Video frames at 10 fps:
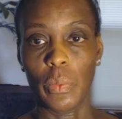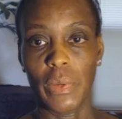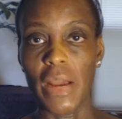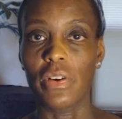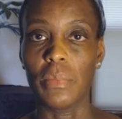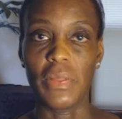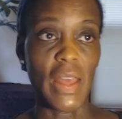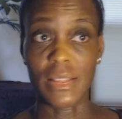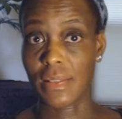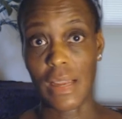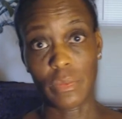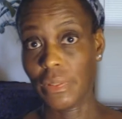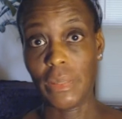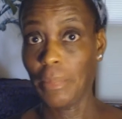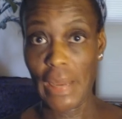or whatever, but that's not
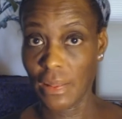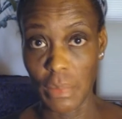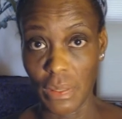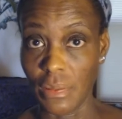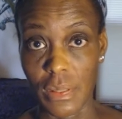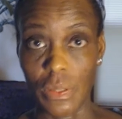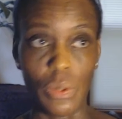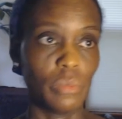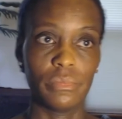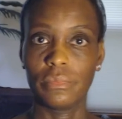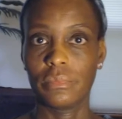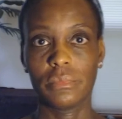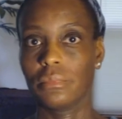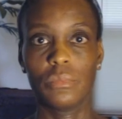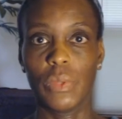really paying the bills. So
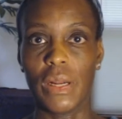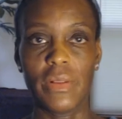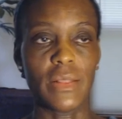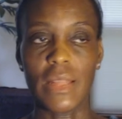whatever.